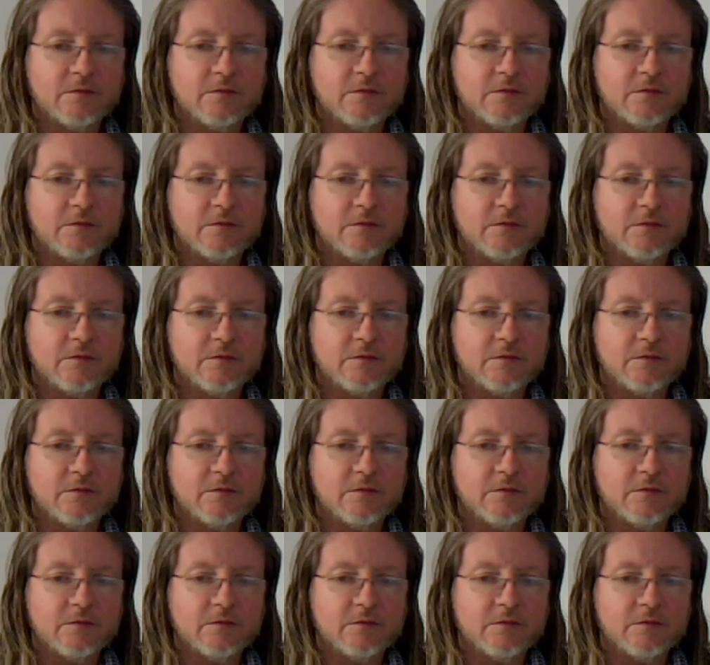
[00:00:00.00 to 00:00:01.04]
It depends
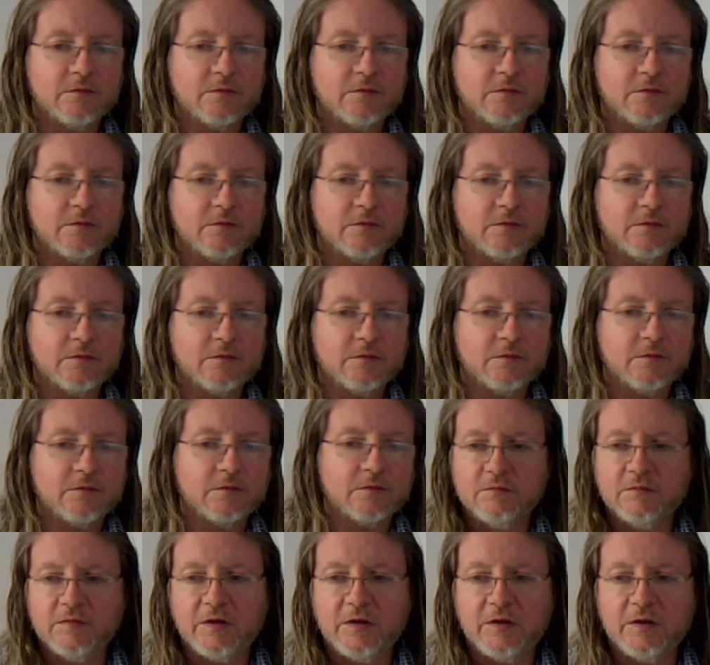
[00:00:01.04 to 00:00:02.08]
on
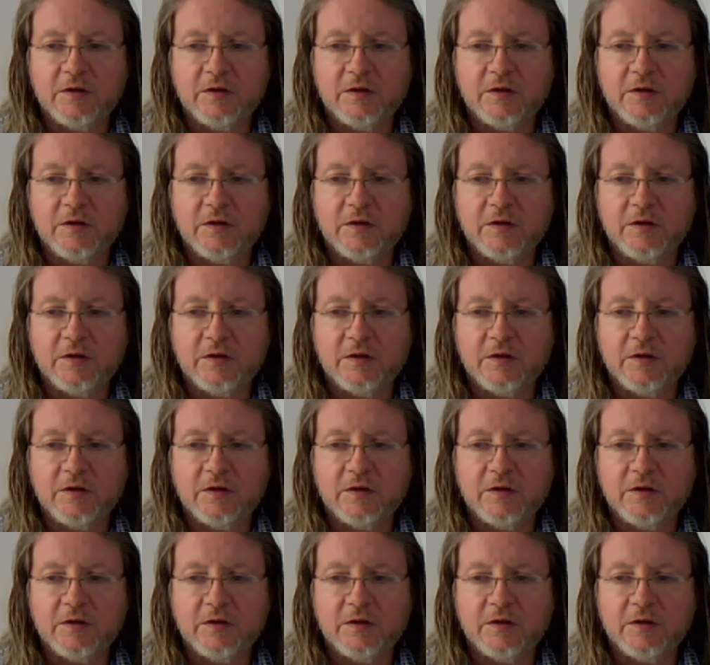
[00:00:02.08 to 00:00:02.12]
the